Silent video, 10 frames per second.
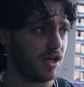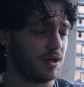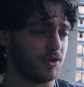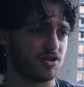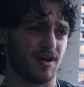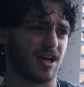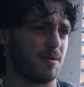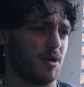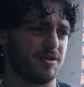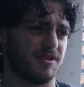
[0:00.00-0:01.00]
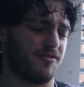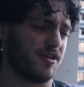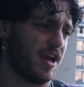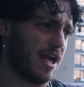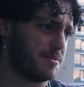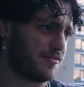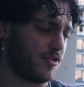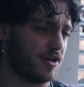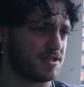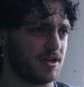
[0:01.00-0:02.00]
and we're trying to come up with different names
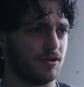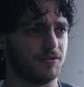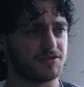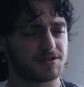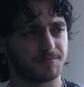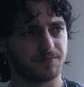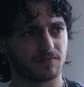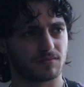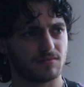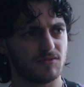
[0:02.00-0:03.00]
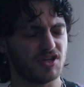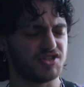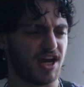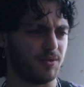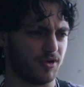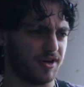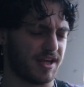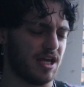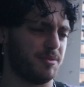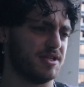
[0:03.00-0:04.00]
for ourselves. Jay wanted
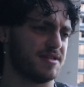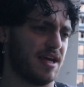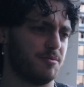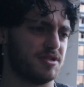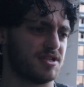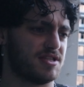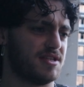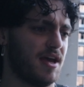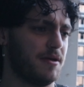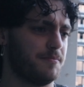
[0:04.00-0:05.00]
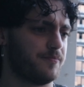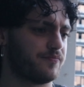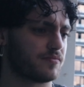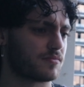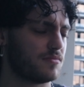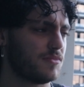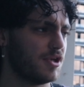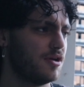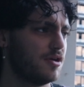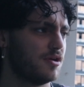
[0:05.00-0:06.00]
to keep his name as the same,
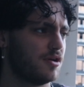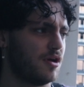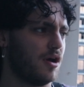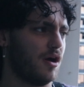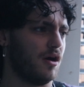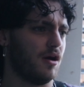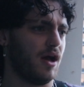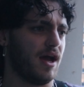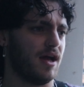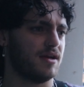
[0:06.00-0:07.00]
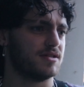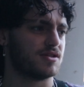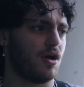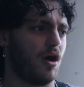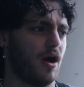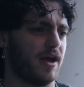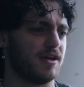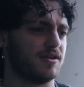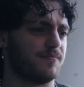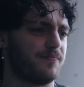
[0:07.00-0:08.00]
uh, and
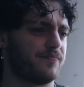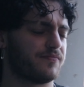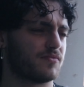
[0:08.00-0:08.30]
I.